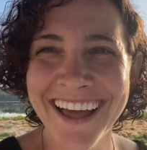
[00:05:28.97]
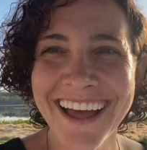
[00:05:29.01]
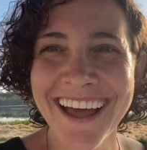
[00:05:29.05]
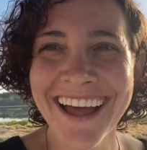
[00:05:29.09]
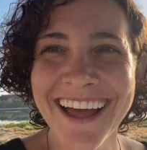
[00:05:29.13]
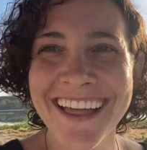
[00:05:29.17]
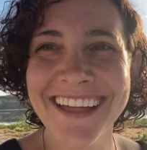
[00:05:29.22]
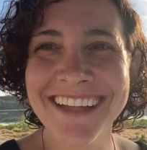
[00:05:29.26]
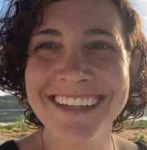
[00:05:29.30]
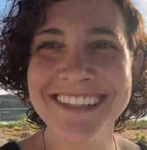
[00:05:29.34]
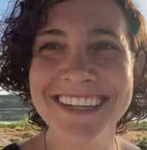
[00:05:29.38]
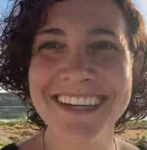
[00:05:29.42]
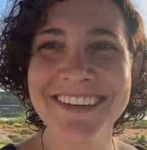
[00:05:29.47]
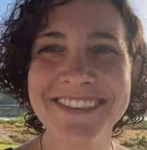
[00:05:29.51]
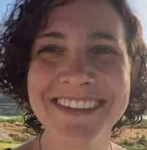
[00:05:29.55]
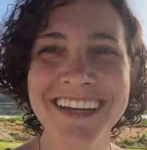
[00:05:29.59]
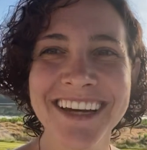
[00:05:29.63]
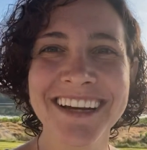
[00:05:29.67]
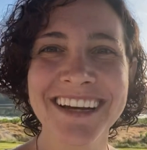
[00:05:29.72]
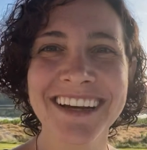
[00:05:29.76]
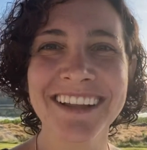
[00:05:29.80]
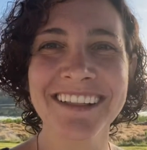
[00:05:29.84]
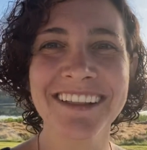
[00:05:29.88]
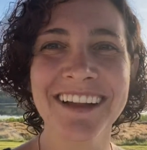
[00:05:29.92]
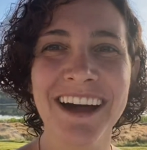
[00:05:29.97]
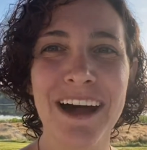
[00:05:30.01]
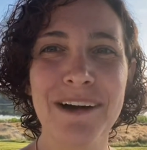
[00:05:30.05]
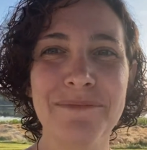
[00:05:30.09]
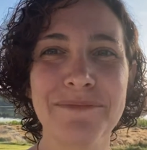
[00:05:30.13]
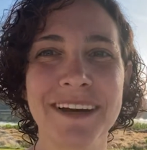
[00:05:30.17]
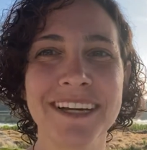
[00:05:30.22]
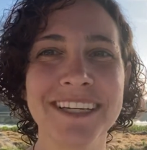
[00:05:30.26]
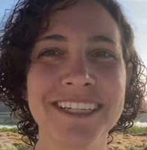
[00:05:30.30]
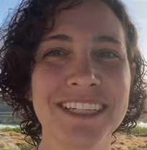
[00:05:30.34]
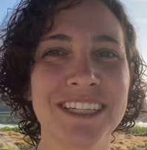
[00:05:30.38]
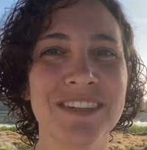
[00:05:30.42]
it seems like a lot,
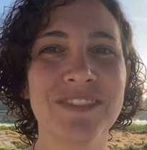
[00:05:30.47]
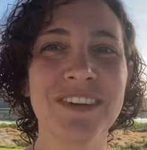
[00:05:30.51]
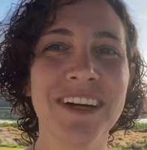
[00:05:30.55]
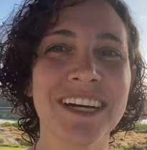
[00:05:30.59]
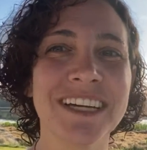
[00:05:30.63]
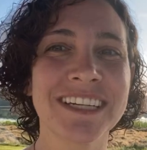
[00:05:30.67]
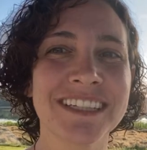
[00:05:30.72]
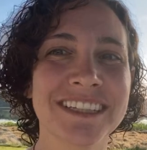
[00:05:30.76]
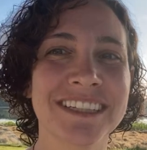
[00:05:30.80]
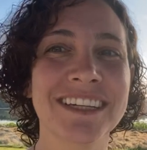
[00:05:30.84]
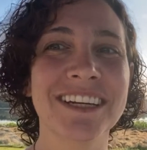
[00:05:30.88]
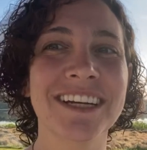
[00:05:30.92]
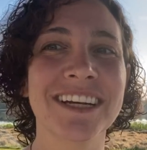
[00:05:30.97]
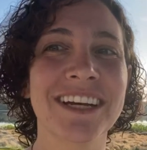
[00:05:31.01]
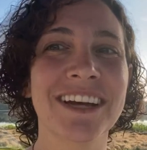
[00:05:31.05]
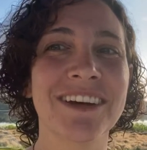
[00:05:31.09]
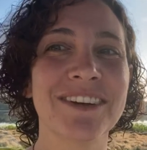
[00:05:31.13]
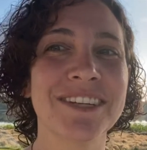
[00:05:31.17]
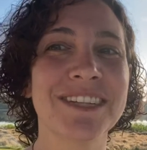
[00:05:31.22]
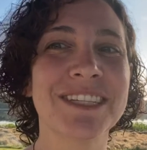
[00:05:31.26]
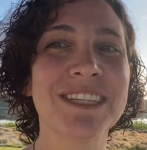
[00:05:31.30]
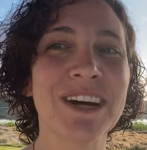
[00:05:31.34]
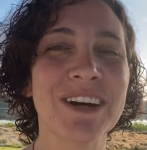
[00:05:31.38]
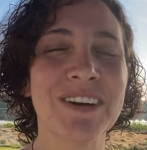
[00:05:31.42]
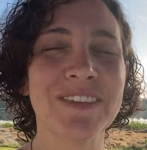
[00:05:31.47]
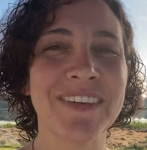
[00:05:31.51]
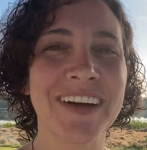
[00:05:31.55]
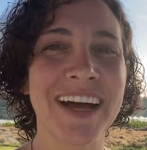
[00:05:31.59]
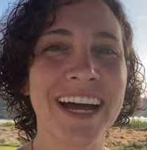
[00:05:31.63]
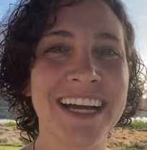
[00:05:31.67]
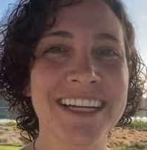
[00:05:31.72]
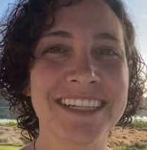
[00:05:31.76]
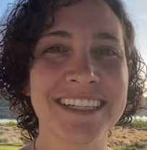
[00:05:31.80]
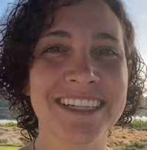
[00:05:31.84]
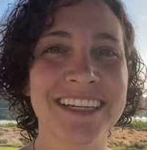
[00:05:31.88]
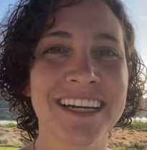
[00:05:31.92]
but I just feel like it's gonna go so
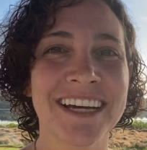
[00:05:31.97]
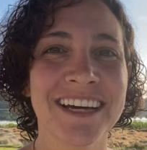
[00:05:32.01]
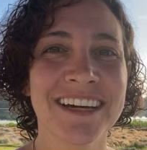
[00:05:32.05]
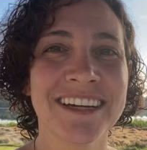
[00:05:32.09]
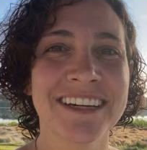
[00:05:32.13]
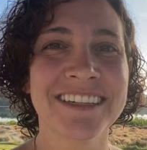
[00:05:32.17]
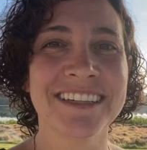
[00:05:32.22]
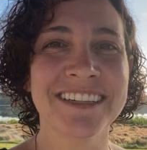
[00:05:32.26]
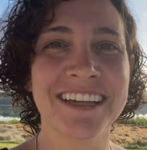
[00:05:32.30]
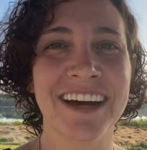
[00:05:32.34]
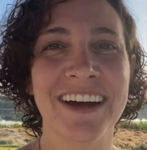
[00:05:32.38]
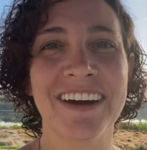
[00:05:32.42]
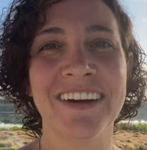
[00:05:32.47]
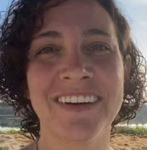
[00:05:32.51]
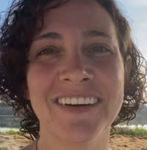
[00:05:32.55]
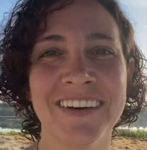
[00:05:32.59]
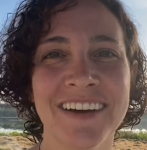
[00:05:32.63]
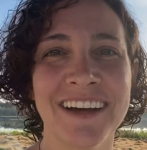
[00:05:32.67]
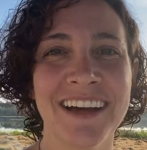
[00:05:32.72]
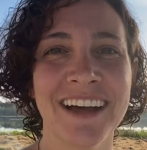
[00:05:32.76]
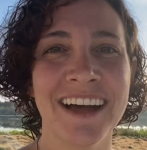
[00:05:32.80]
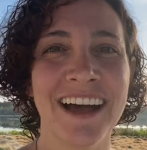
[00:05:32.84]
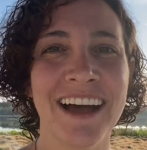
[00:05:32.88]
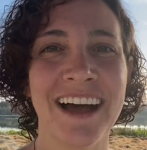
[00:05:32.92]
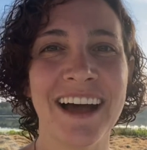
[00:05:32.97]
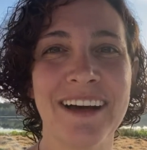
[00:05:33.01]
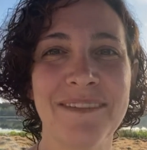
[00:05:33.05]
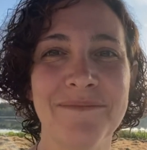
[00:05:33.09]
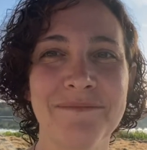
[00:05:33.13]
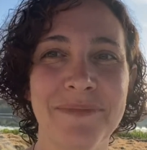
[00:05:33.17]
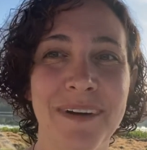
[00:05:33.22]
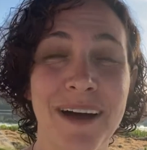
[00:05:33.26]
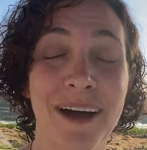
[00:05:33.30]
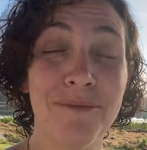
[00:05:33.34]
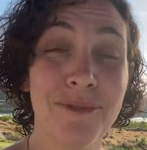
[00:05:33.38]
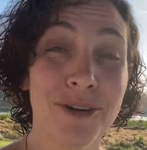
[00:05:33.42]
fast. So
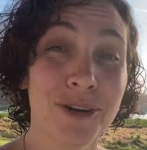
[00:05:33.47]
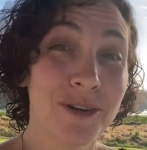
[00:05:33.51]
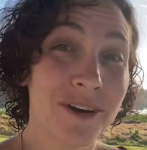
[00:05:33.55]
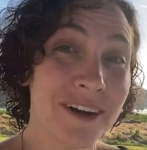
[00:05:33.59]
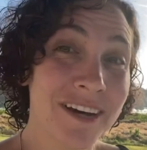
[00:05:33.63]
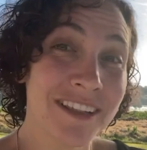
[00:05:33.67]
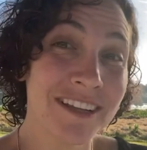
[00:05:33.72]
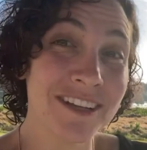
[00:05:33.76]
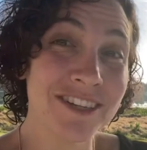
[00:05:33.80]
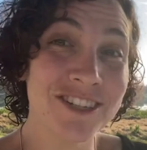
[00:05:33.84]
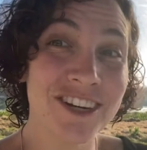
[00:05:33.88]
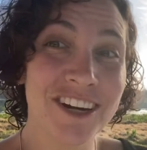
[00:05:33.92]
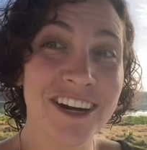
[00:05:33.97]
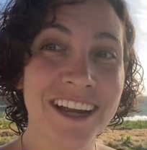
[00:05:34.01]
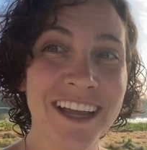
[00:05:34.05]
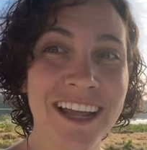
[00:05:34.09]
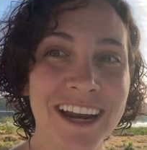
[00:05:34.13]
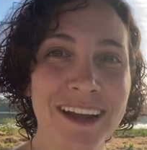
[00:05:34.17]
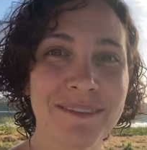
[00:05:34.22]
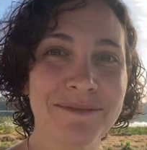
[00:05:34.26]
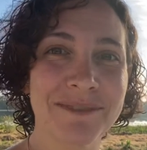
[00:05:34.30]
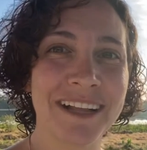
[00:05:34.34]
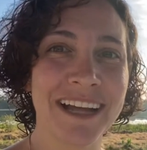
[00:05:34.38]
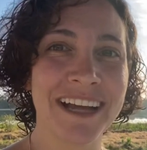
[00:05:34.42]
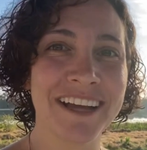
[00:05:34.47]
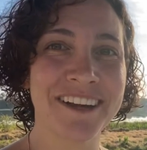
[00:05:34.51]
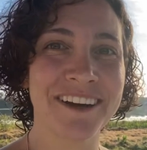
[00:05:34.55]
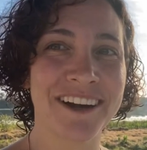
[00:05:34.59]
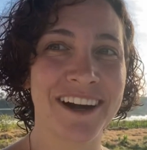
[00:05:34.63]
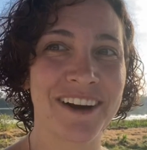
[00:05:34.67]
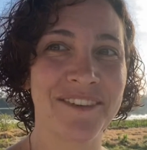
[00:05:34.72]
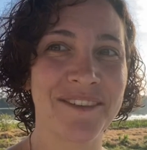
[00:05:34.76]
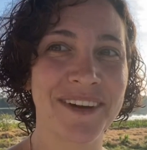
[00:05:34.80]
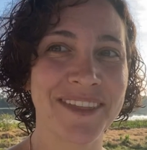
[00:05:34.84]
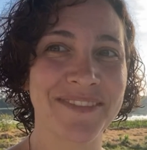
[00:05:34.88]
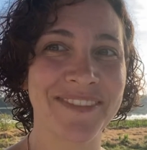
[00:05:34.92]
I'm recording the journey and I'm glad you're
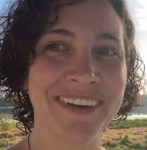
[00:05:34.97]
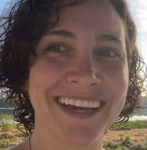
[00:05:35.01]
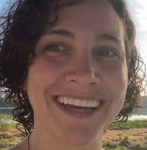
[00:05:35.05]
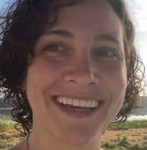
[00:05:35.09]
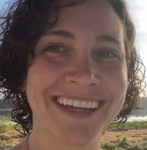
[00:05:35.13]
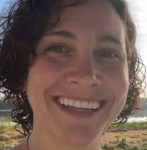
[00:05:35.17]
here with me.